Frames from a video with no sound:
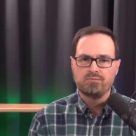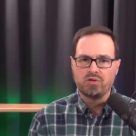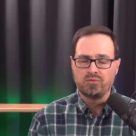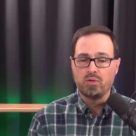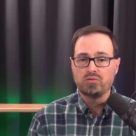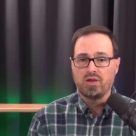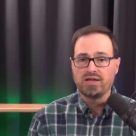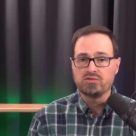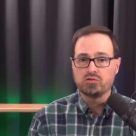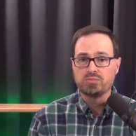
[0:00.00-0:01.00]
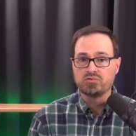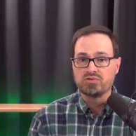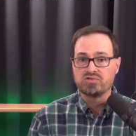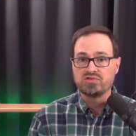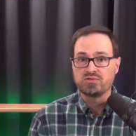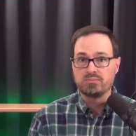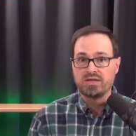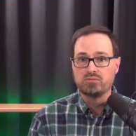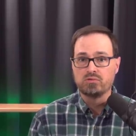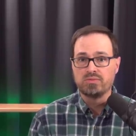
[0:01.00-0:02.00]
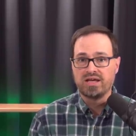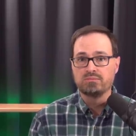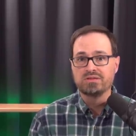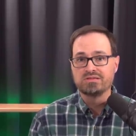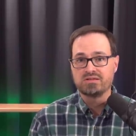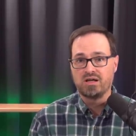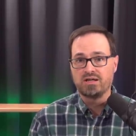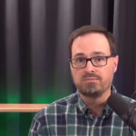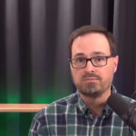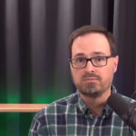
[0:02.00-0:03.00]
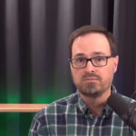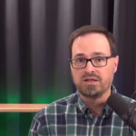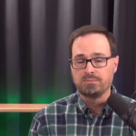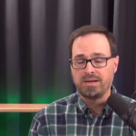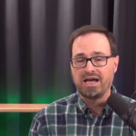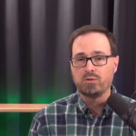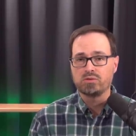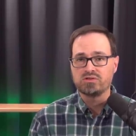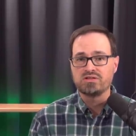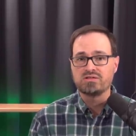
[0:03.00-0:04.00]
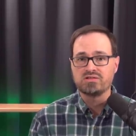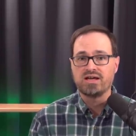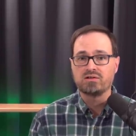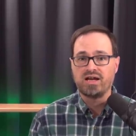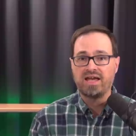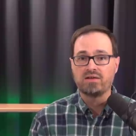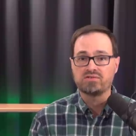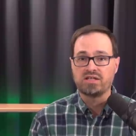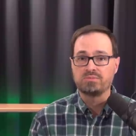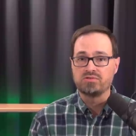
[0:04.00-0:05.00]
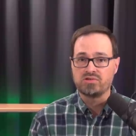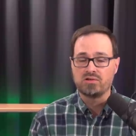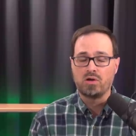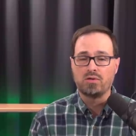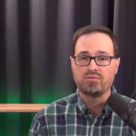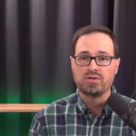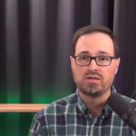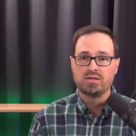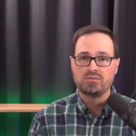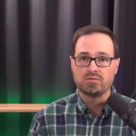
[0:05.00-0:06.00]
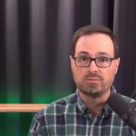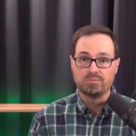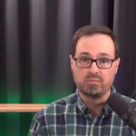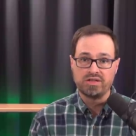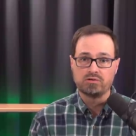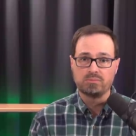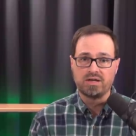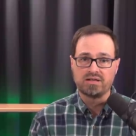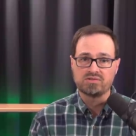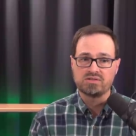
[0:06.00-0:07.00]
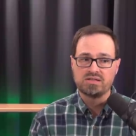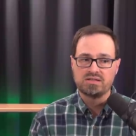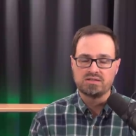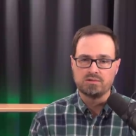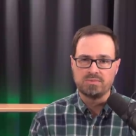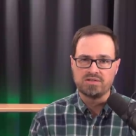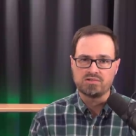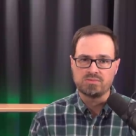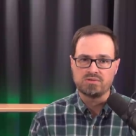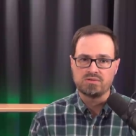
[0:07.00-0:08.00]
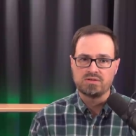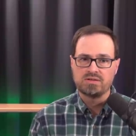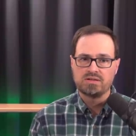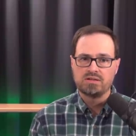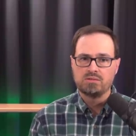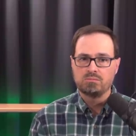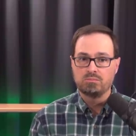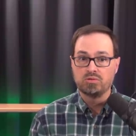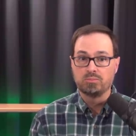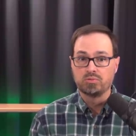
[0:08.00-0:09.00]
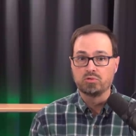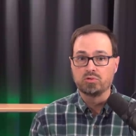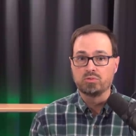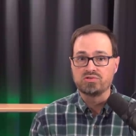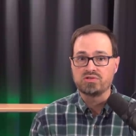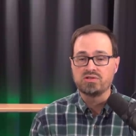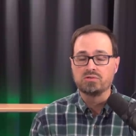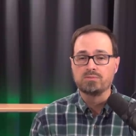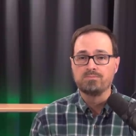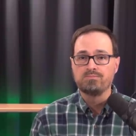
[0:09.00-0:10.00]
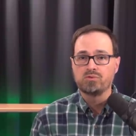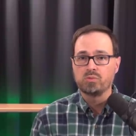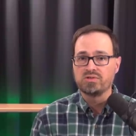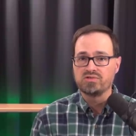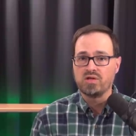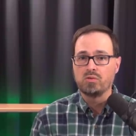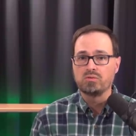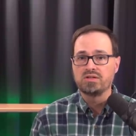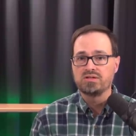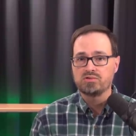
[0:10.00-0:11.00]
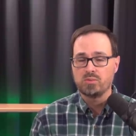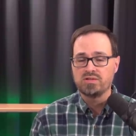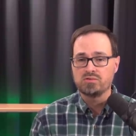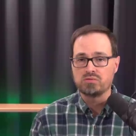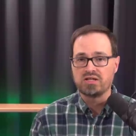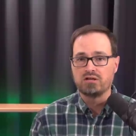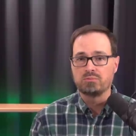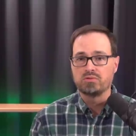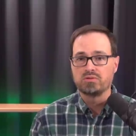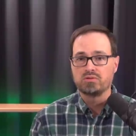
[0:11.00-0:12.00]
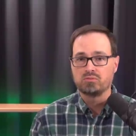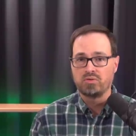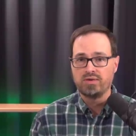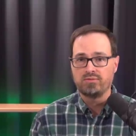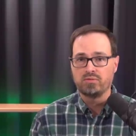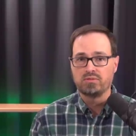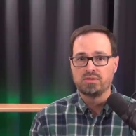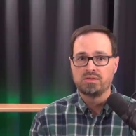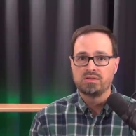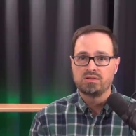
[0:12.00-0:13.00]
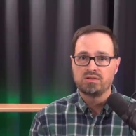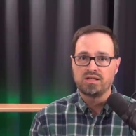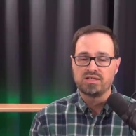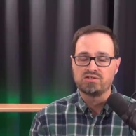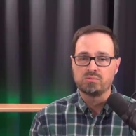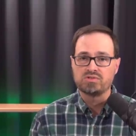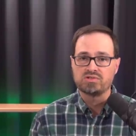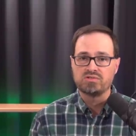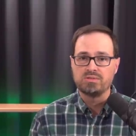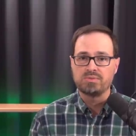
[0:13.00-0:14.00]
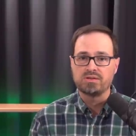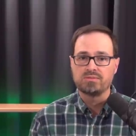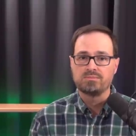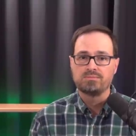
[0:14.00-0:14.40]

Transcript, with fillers: The phone line to Patricia's bedroom had been cut, and power to the entire house had been shut off from a breaker box in the basement. Bill Prewitt was killed with his own 22 caliber rifle as he was sleeping.